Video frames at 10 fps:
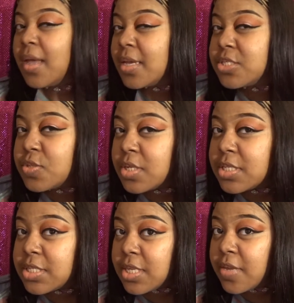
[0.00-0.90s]
As you can
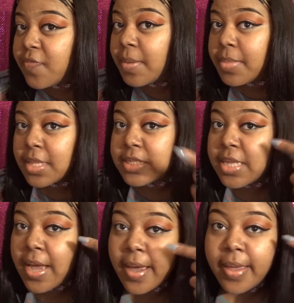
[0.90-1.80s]
see from this
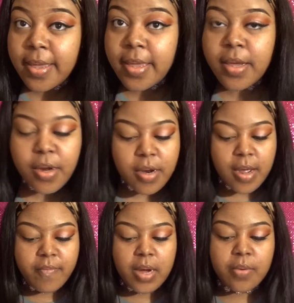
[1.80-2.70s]
eye here,
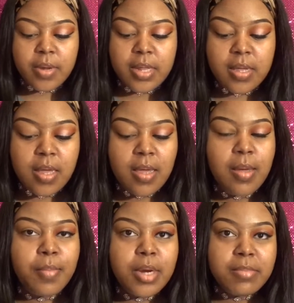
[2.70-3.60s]
I've already
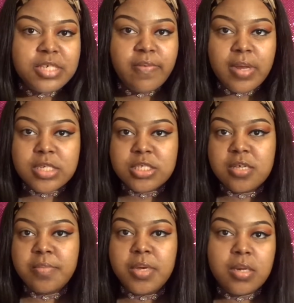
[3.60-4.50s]
pretty much finished
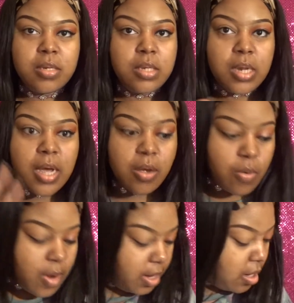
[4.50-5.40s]
it, but not
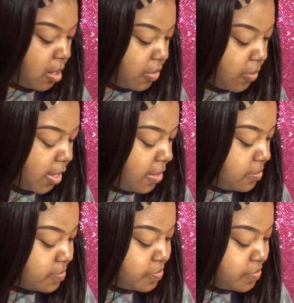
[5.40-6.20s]
quite all the way.